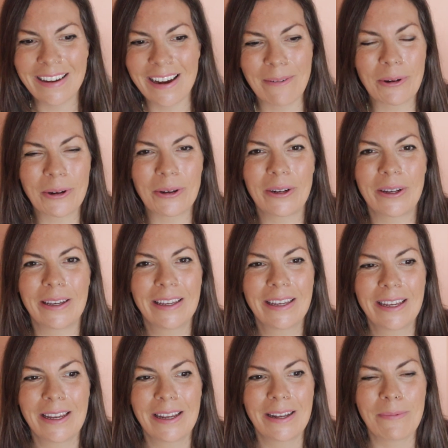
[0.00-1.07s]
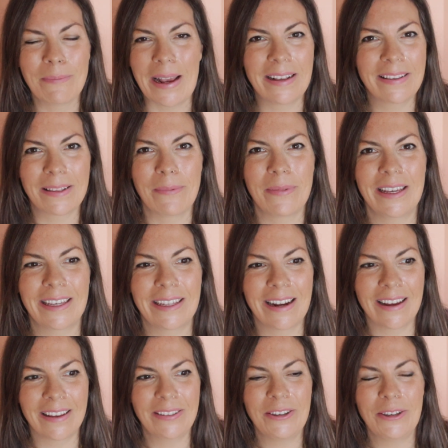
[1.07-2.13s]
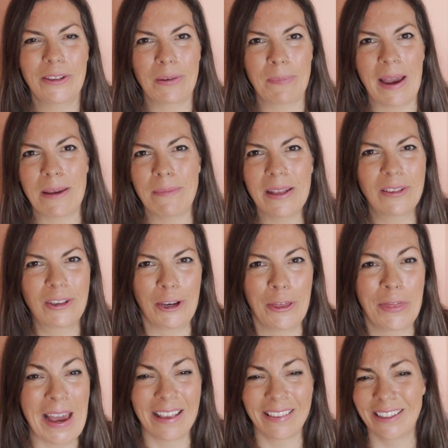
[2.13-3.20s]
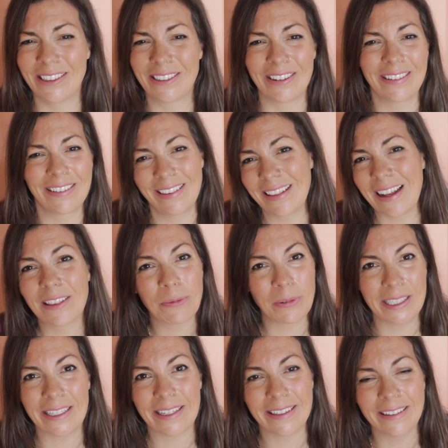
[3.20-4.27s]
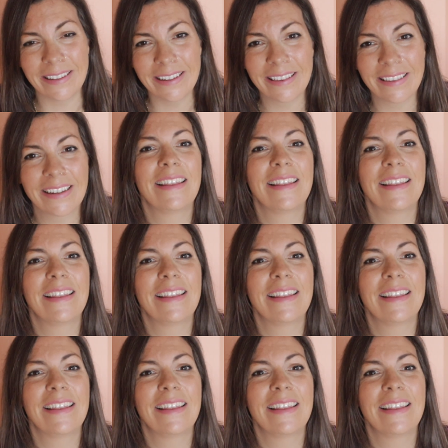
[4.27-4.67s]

I'm not gonna make something and ask you to pay me $2,000. That's ridiculous.